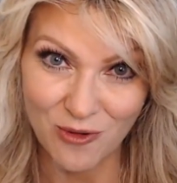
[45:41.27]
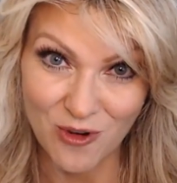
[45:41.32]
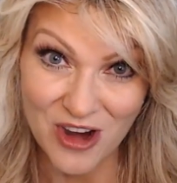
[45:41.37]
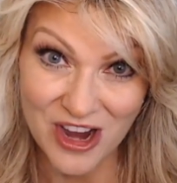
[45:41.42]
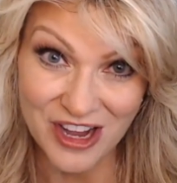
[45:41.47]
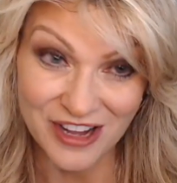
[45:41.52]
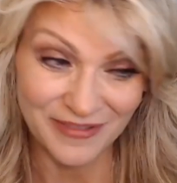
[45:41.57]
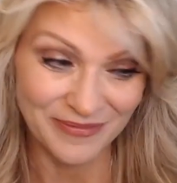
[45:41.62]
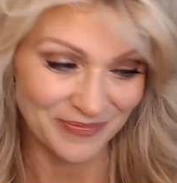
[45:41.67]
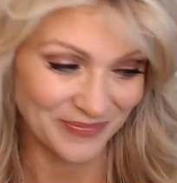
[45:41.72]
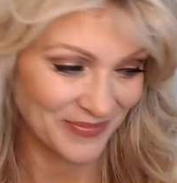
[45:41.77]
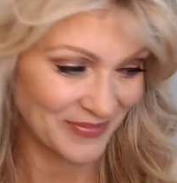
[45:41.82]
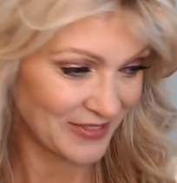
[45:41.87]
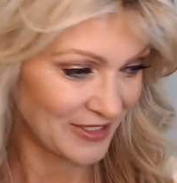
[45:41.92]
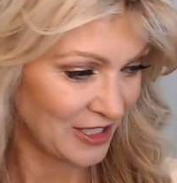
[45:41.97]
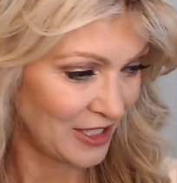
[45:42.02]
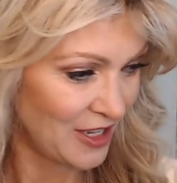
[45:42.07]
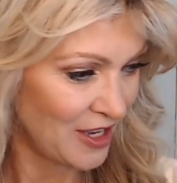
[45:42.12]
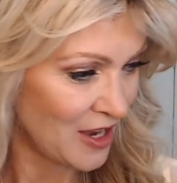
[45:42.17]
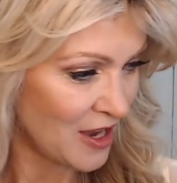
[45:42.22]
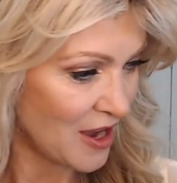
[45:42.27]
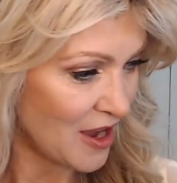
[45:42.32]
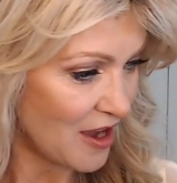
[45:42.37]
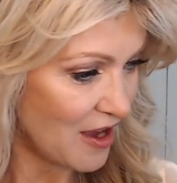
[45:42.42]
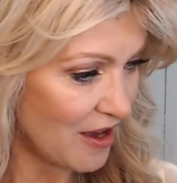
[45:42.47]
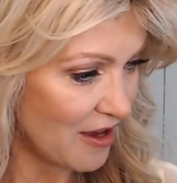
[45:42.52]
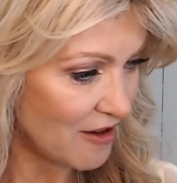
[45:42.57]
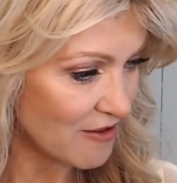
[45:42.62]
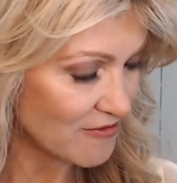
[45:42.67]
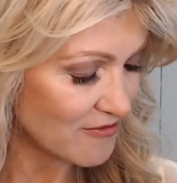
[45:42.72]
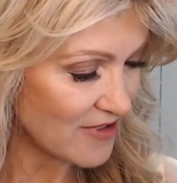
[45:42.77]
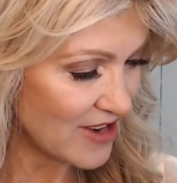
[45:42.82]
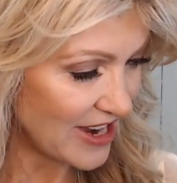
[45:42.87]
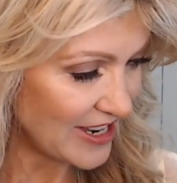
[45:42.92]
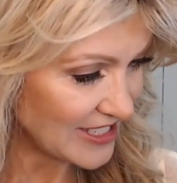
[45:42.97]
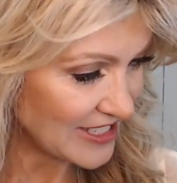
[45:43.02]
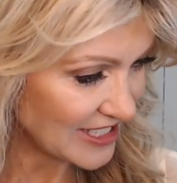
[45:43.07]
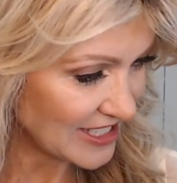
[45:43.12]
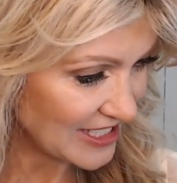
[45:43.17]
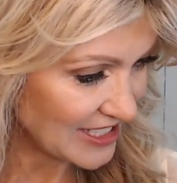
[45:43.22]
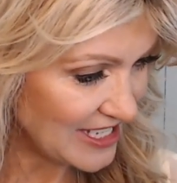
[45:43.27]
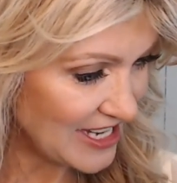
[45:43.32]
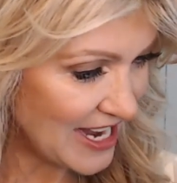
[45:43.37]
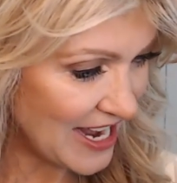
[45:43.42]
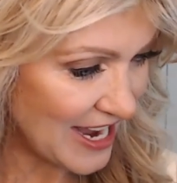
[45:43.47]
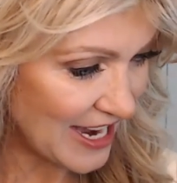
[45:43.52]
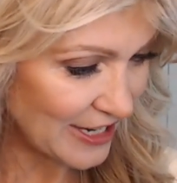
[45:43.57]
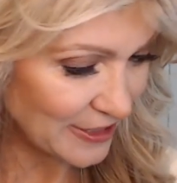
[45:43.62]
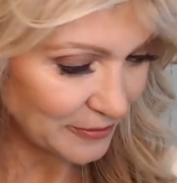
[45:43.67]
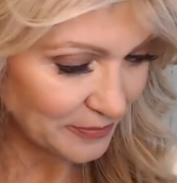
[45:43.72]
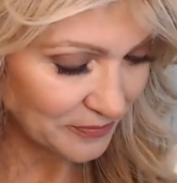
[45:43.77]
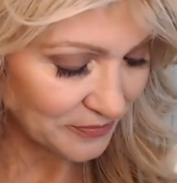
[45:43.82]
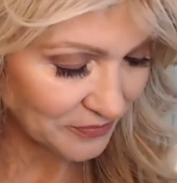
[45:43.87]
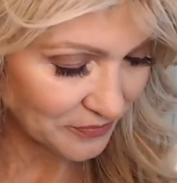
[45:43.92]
oil. All right, now,